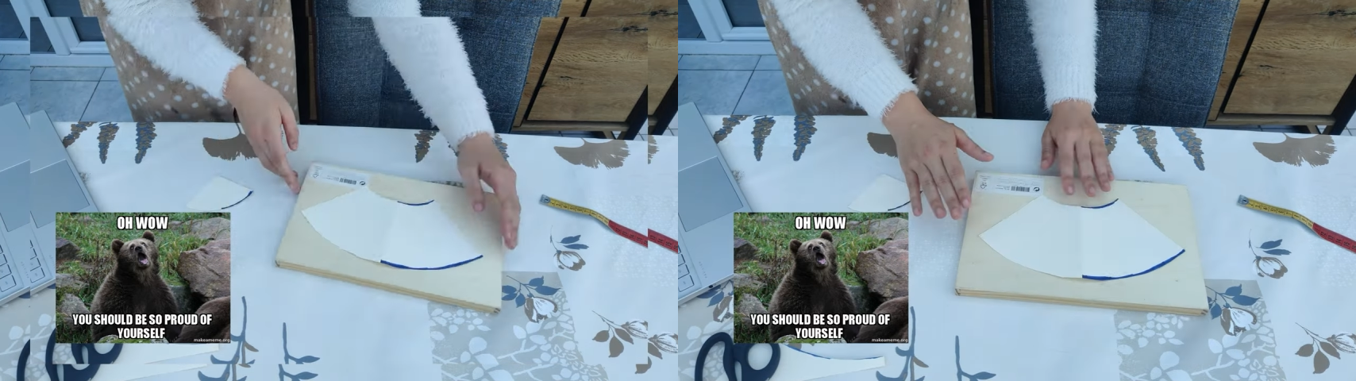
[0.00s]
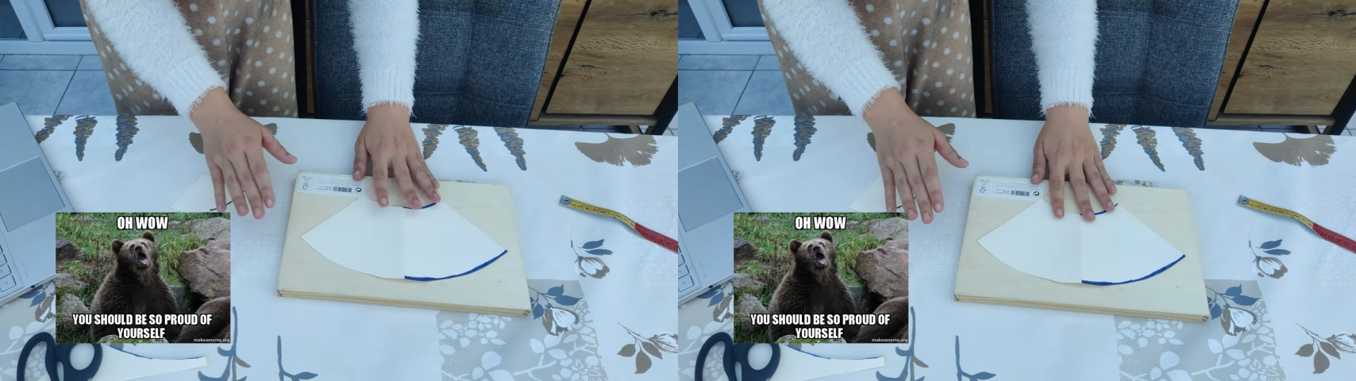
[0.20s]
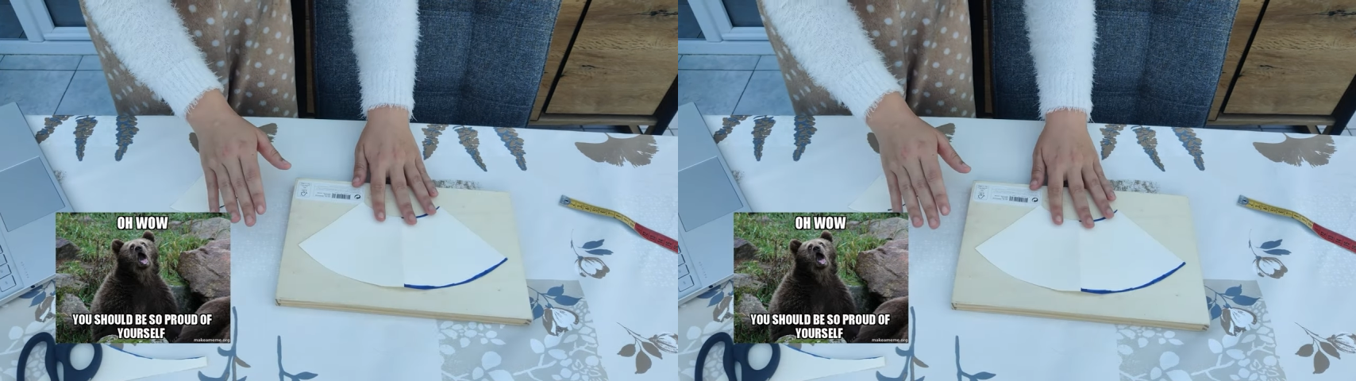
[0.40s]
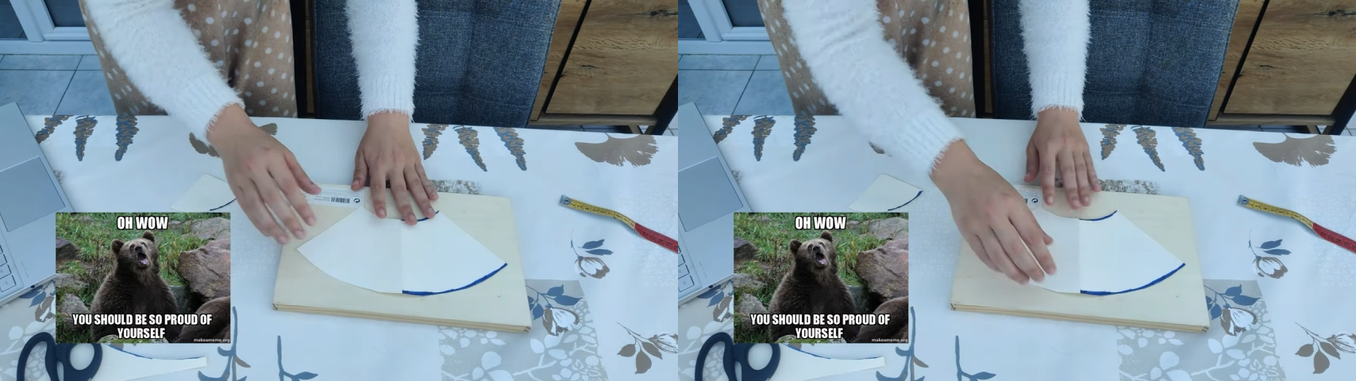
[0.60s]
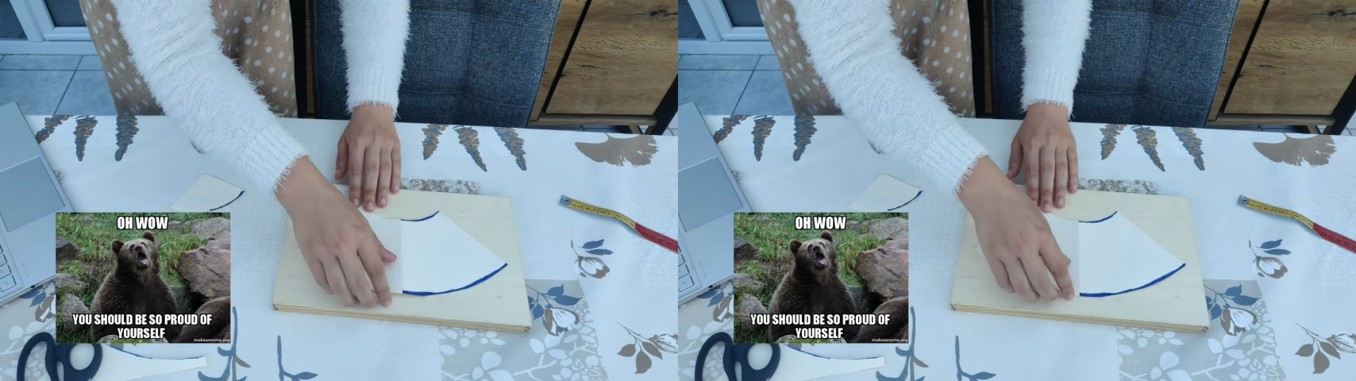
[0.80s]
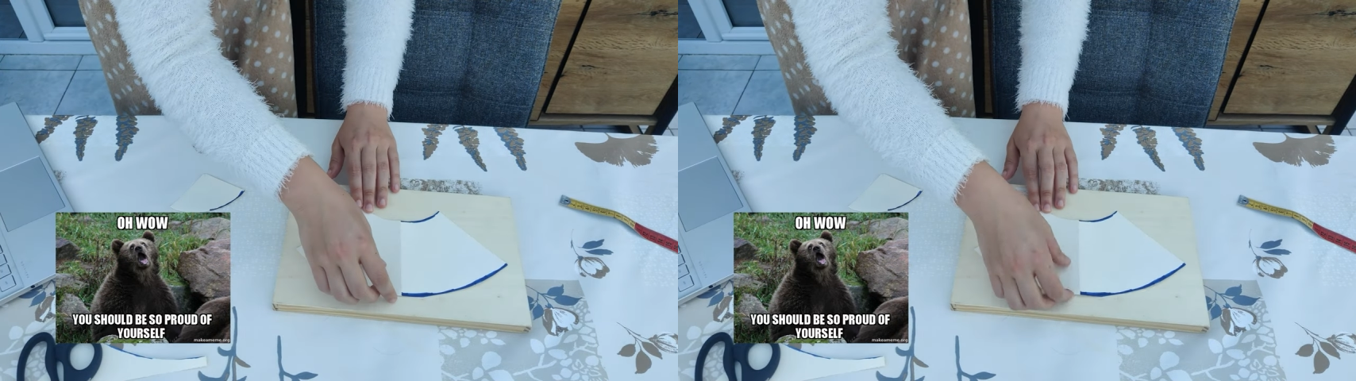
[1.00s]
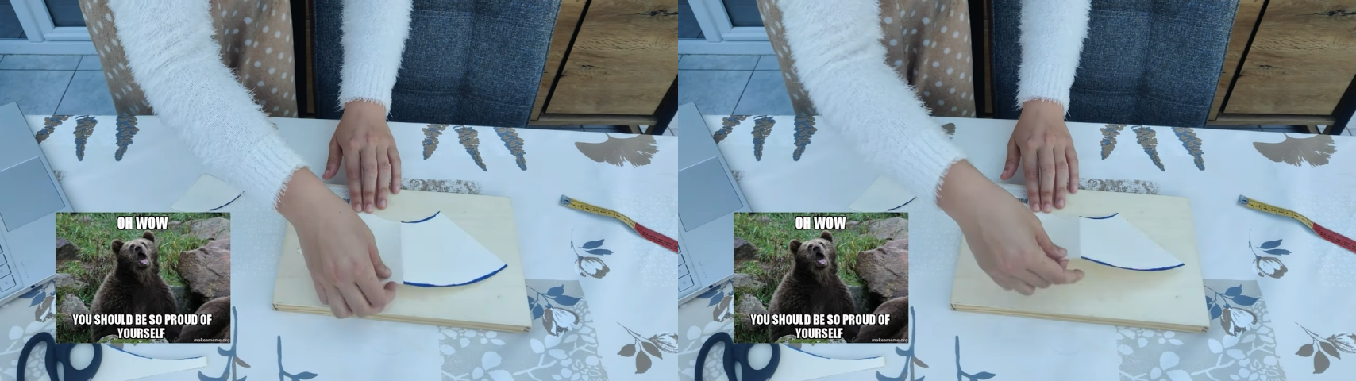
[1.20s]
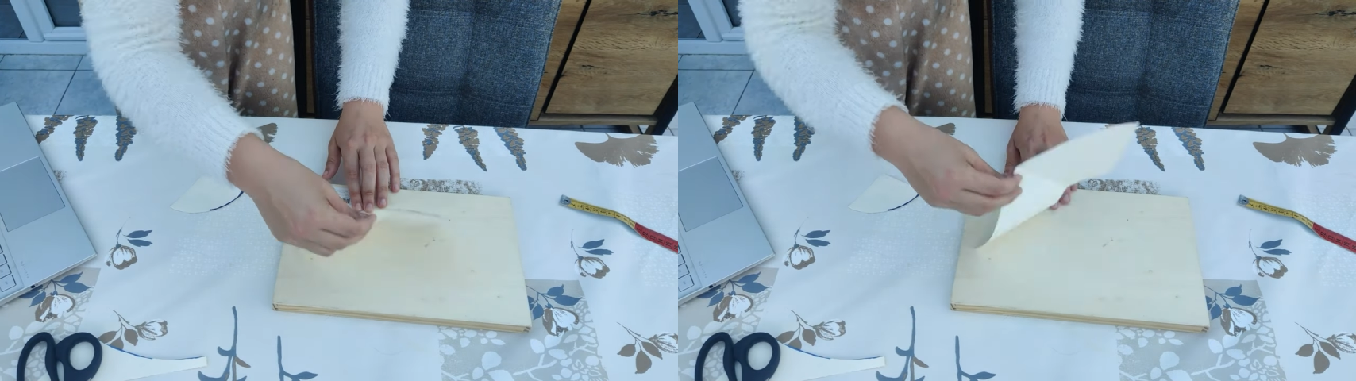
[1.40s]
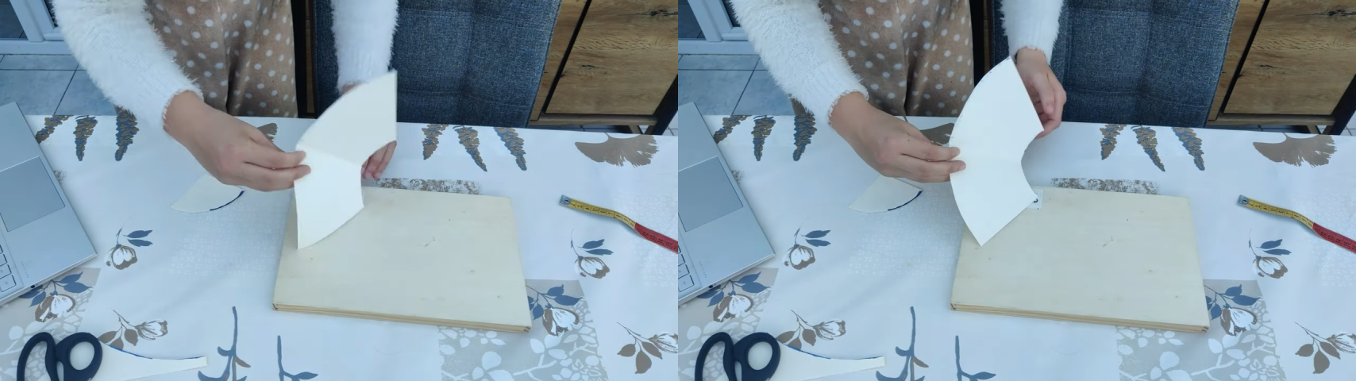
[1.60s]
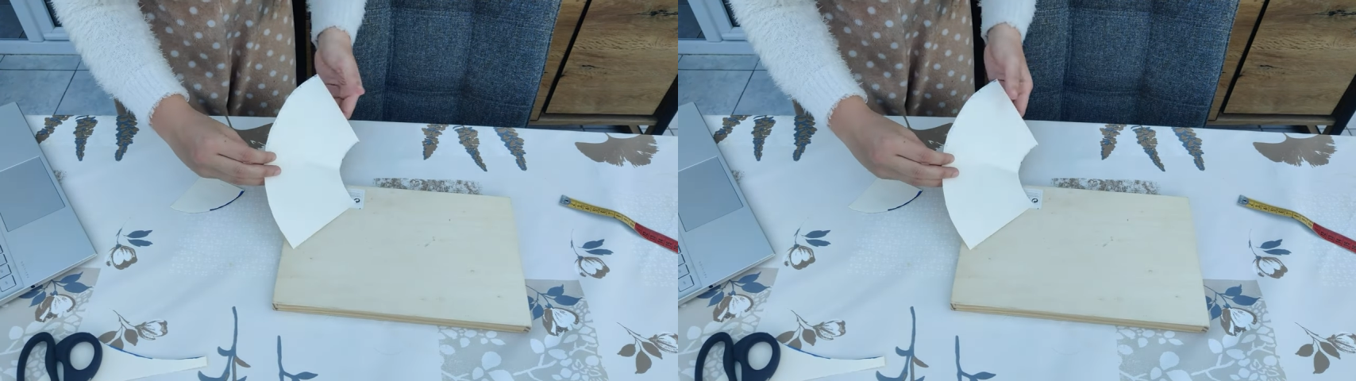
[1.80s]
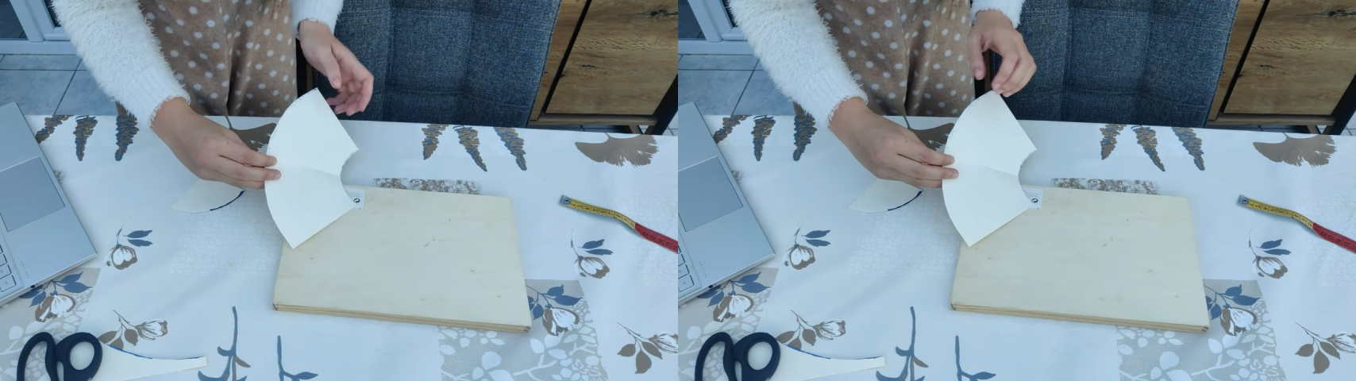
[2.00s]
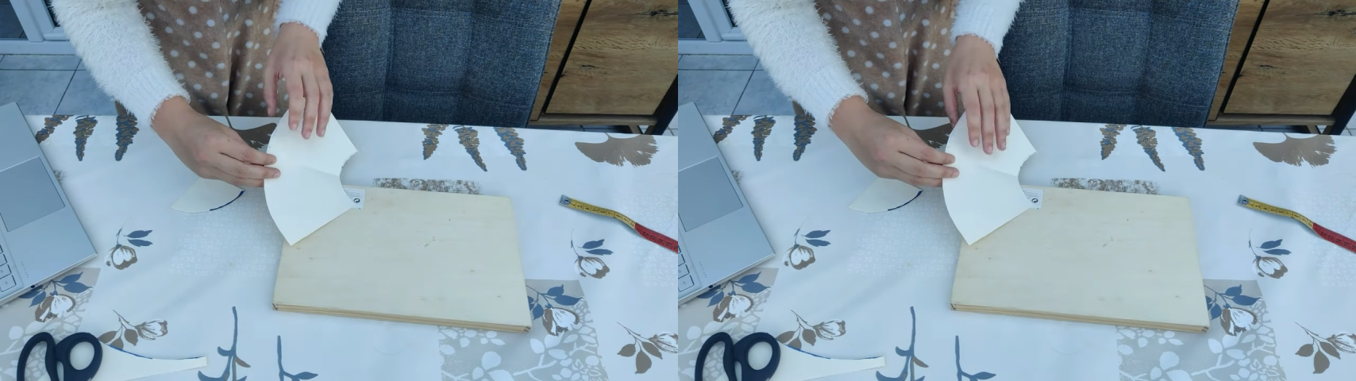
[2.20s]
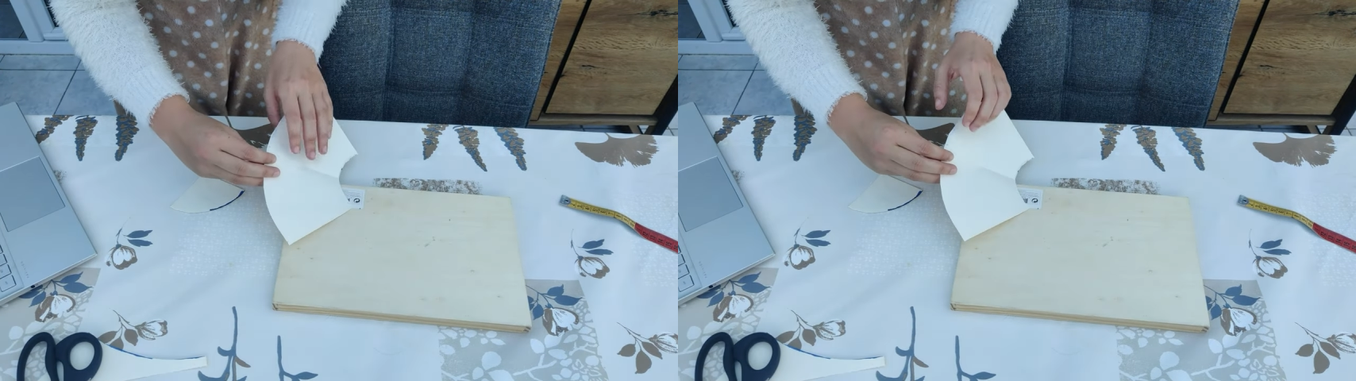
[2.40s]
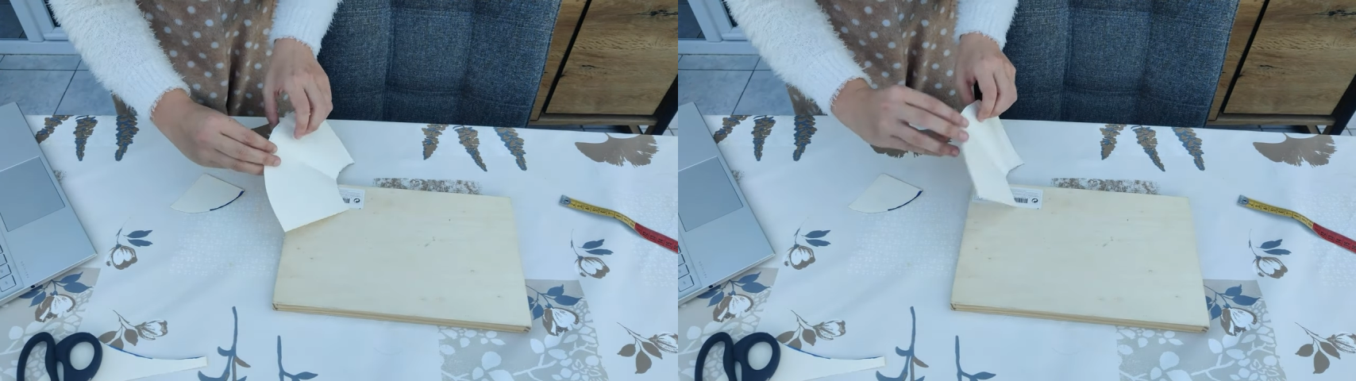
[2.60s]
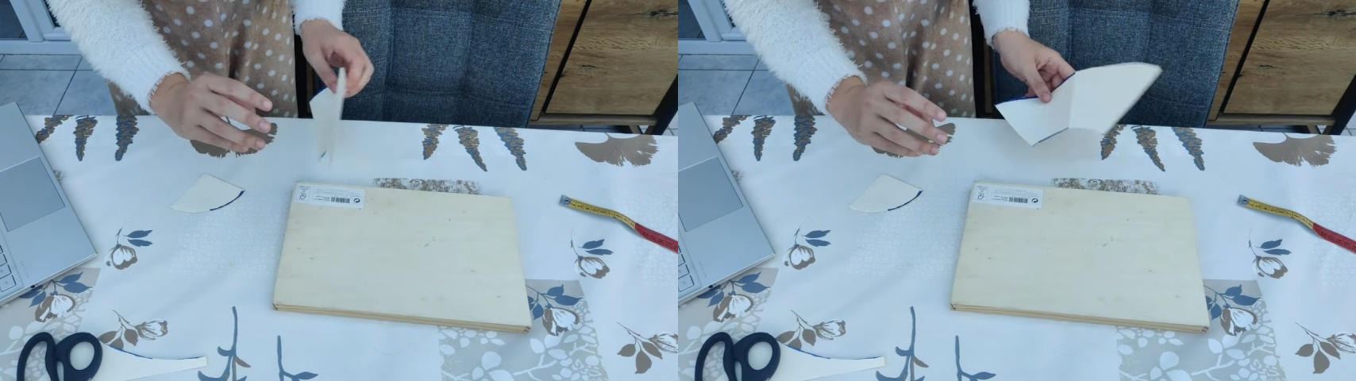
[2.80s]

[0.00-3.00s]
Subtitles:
No face is visible, so there are no lips to read.